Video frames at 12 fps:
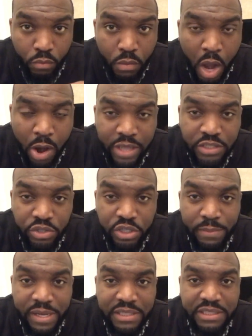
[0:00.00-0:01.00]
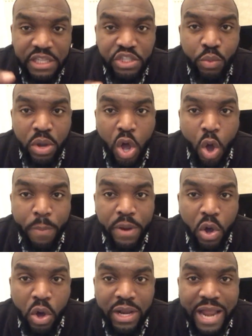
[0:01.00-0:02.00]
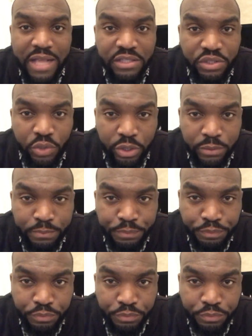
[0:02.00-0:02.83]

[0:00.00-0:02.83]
All right, so Jamila says, you want to open an online store.